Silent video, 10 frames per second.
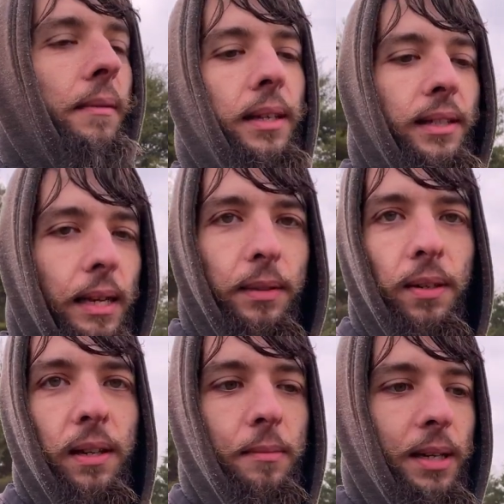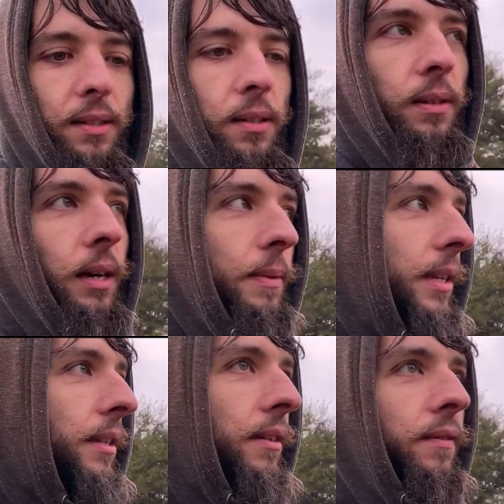I'm gonna stop talking about this crap
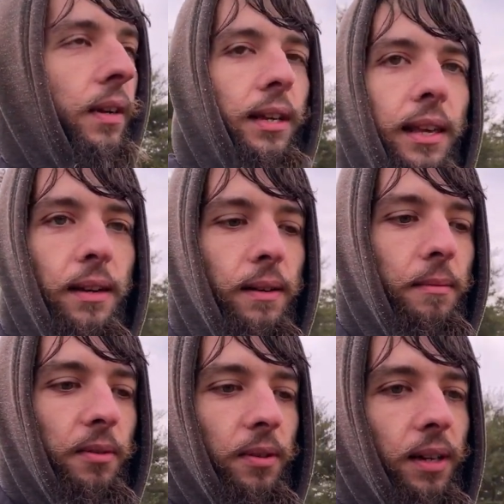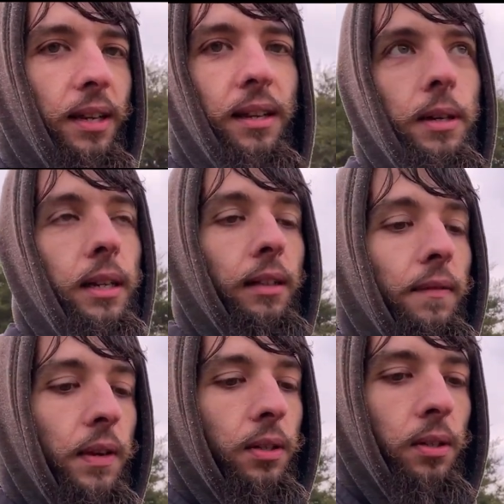because I don't freaking care anymore. But in the
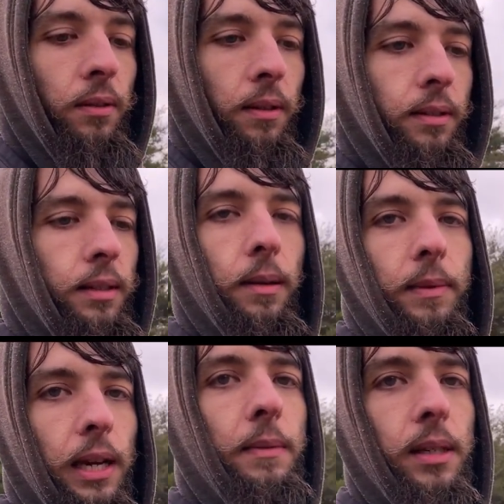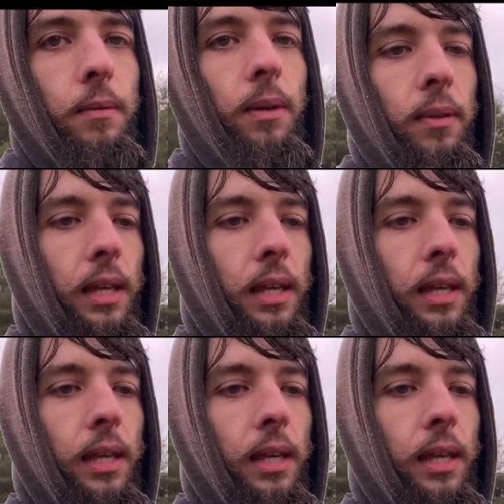future, sometimes I will